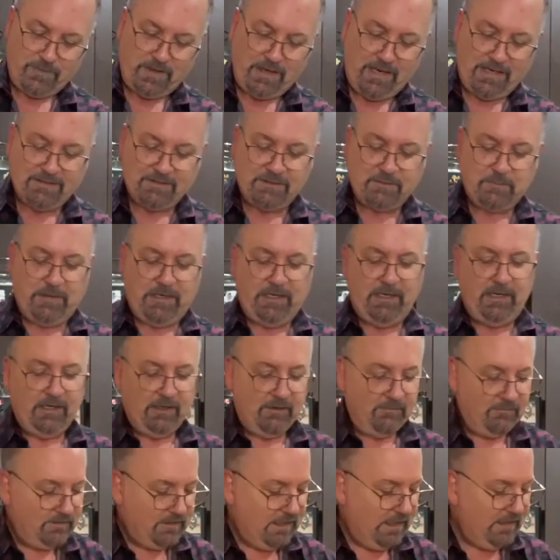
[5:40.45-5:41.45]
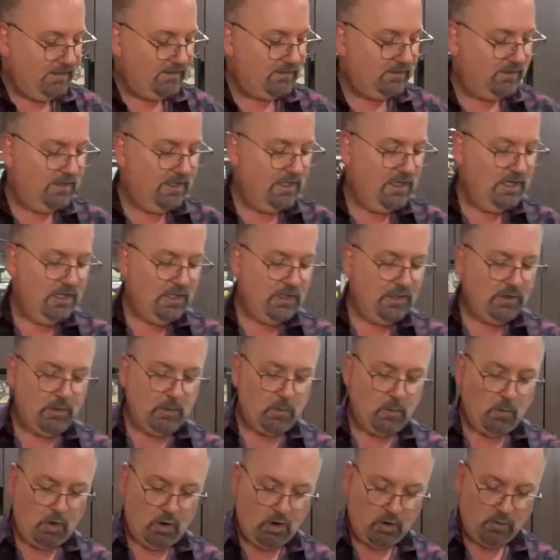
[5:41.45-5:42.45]
And speaking of taste,
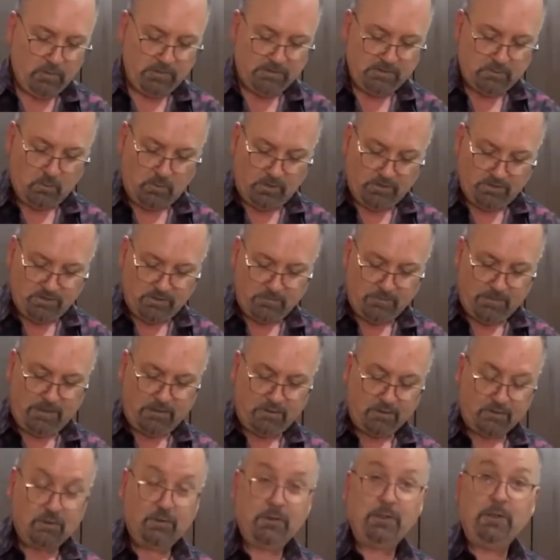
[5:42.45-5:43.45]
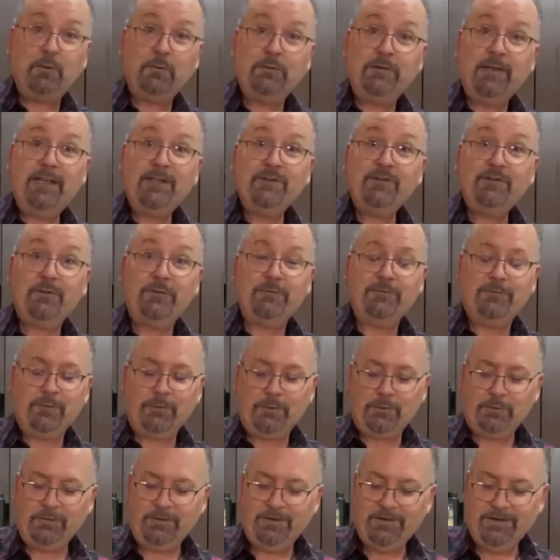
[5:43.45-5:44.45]
you always want to make sure you taste your
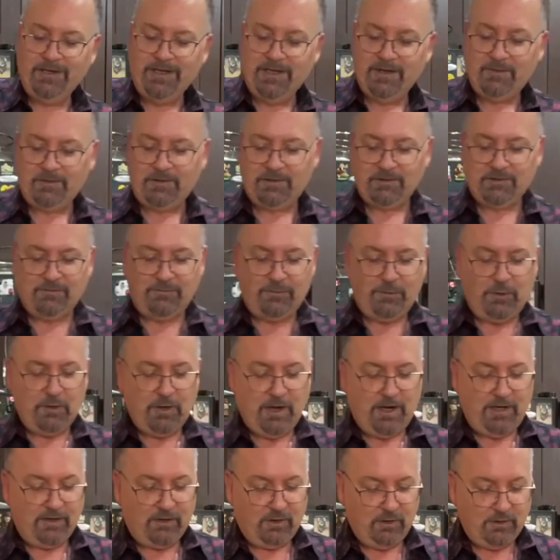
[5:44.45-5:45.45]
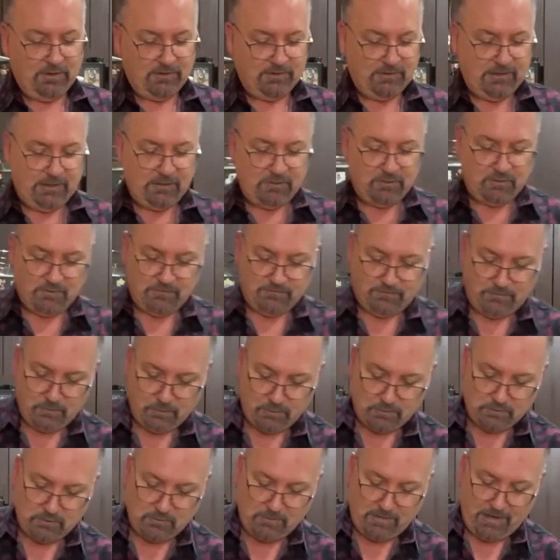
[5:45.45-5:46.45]
food, because if you're not going to taste your
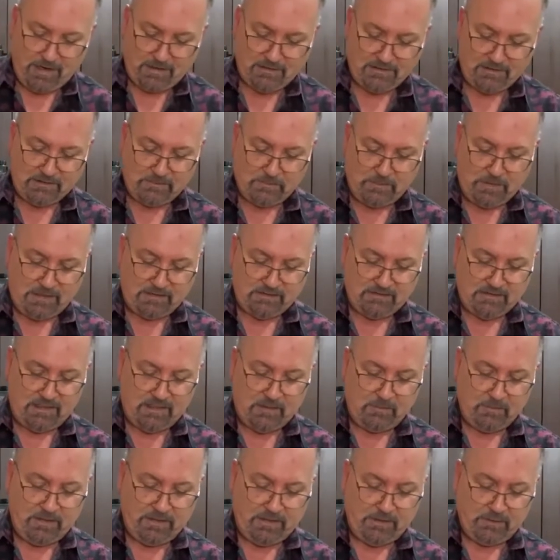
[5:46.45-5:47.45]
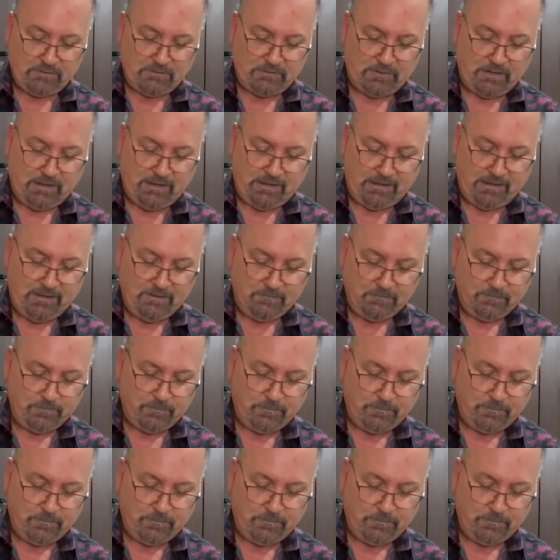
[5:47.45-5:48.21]
food, you can't expect anybody else to like it.